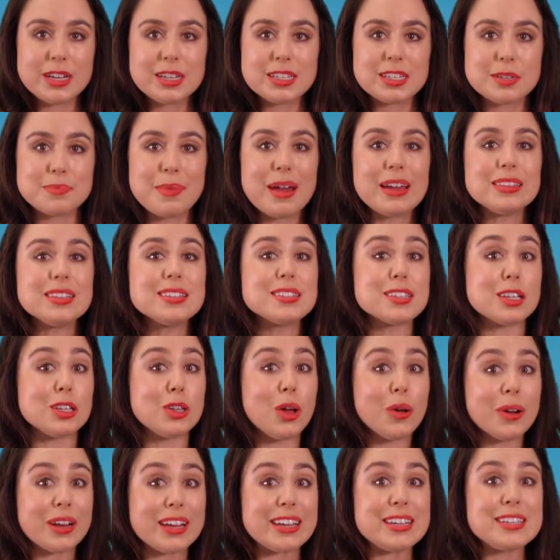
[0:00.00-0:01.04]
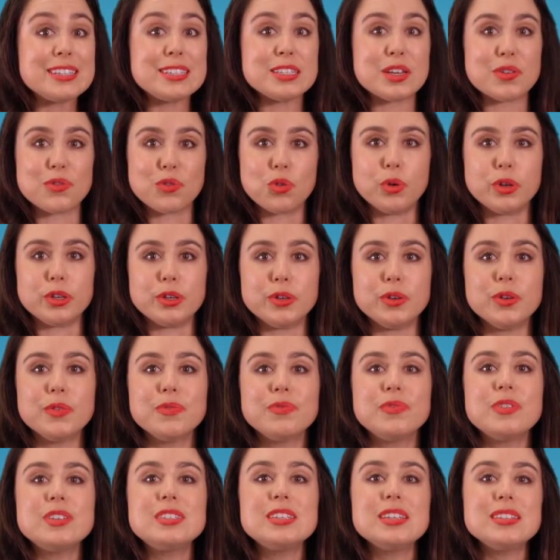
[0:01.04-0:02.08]
To make this a lot easier for you,
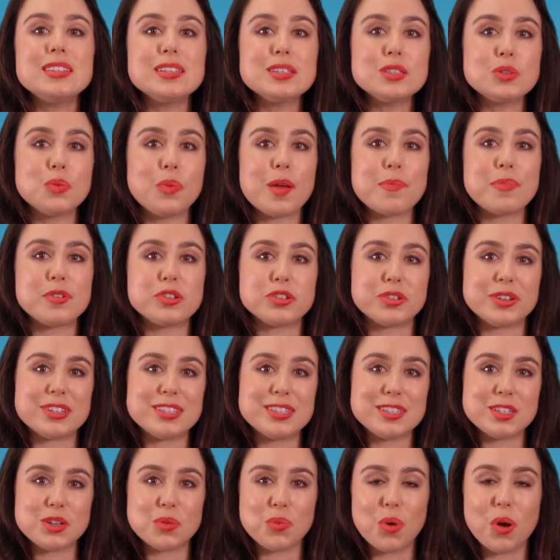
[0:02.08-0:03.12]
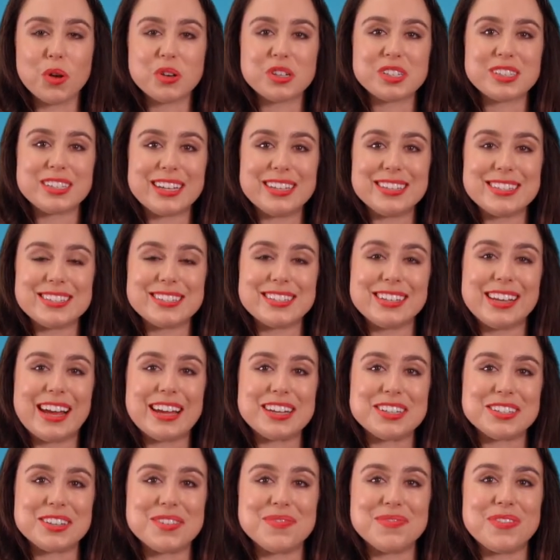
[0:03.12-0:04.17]
visit this web address to watch the
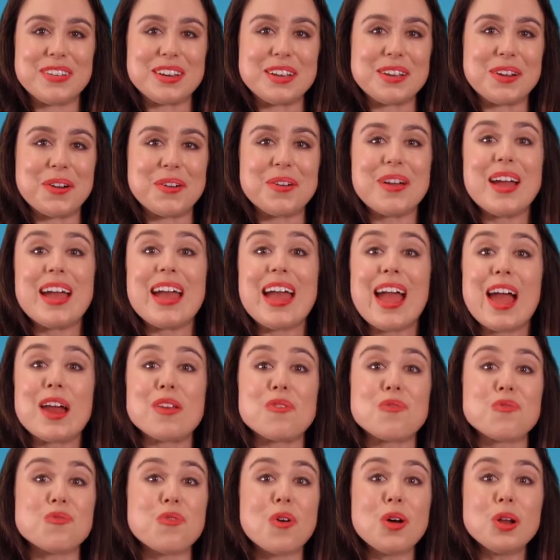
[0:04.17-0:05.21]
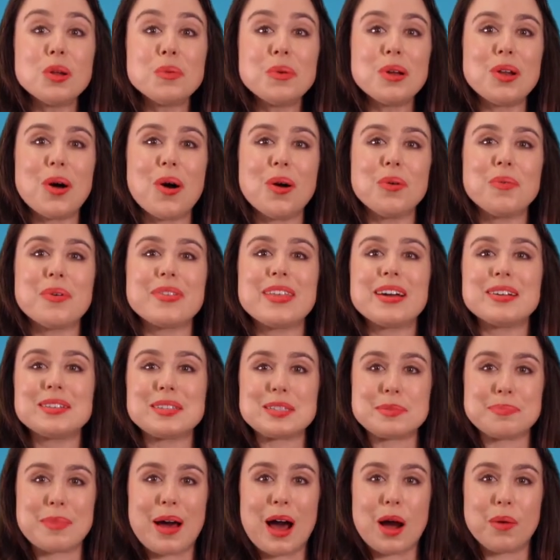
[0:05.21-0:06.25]
installation video and follow along with our
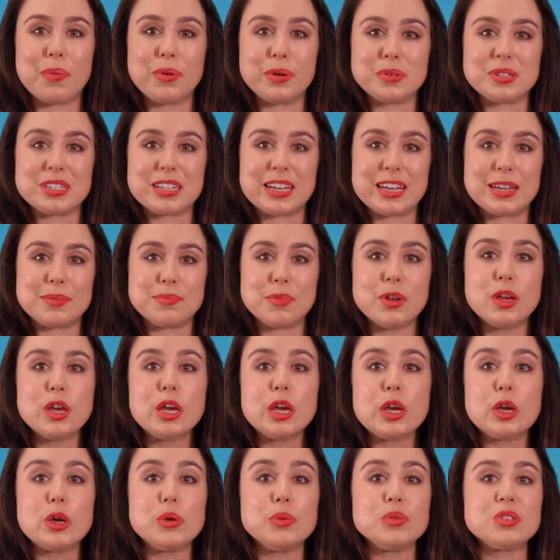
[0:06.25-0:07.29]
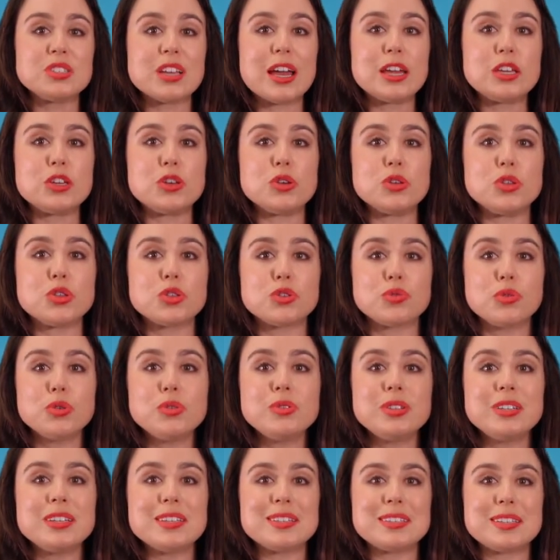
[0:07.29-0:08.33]
SpaWorld team, who will take you through
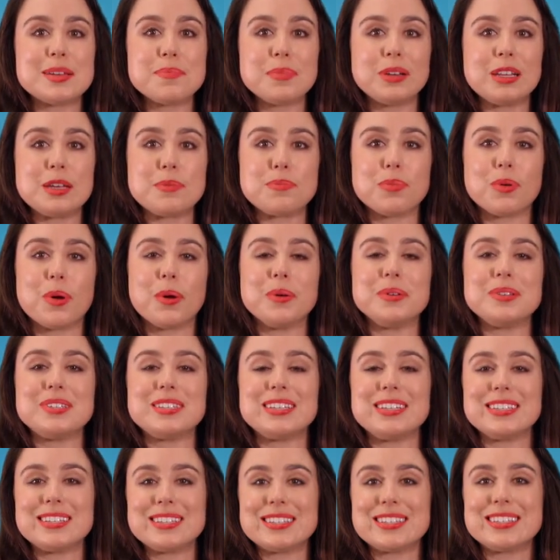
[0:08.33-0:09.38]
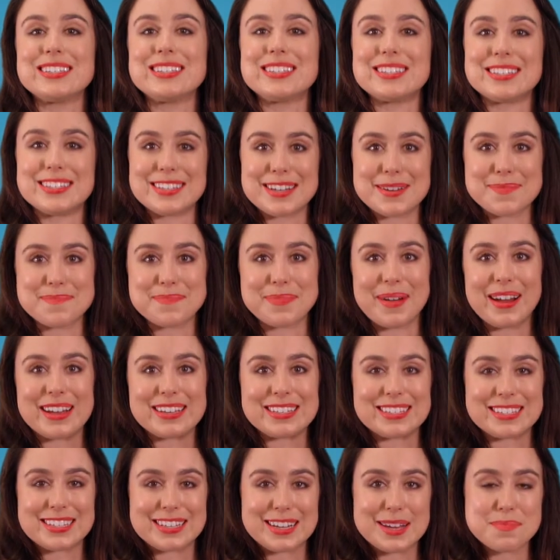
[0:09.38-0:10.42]
the assembly process step by
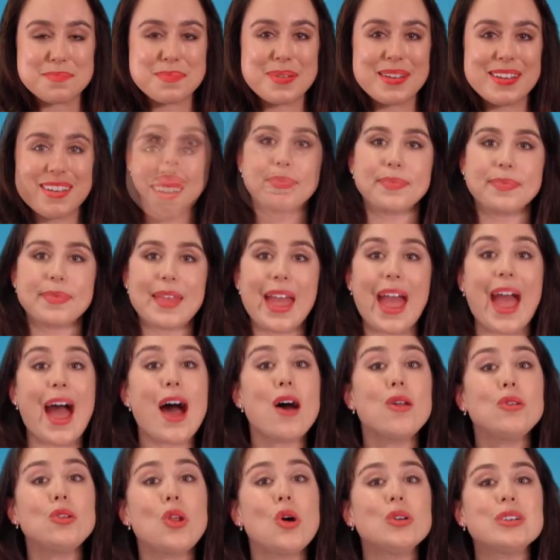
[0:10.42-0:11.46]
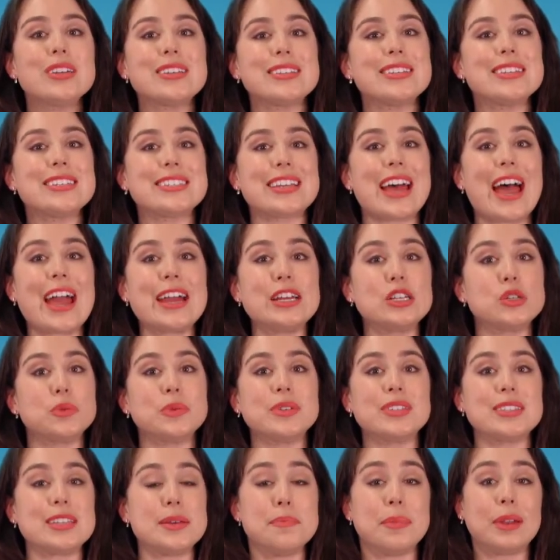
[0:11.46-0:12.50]
step. How long does it take to
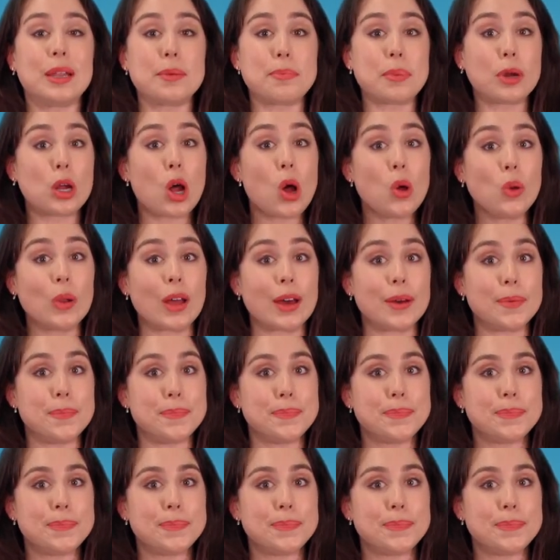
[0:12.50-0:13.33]
assemble a pergola?